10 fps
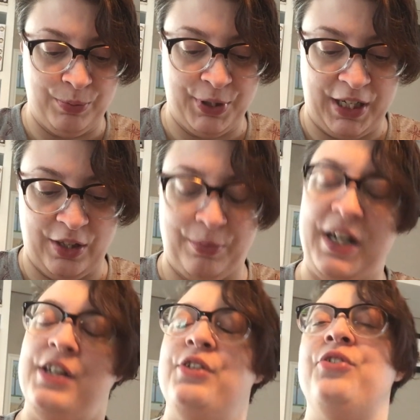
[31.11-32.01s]
putting the
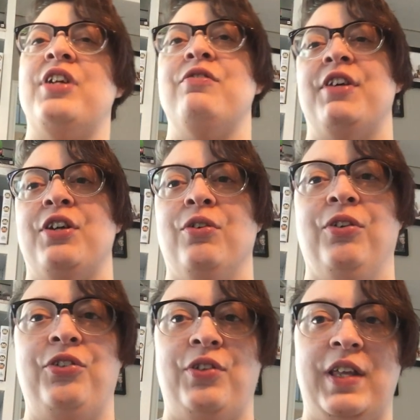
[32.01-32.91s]
brand new stuff on
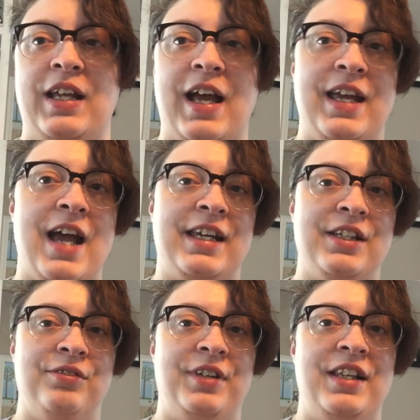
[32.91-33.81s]
hold so that I, I
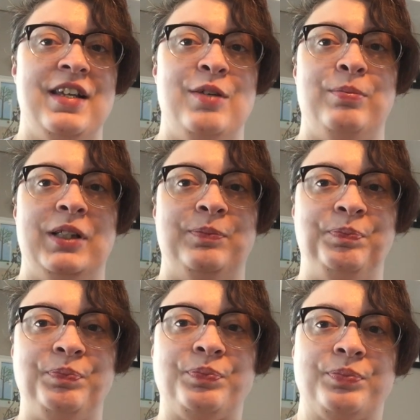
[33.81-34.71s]
can read them and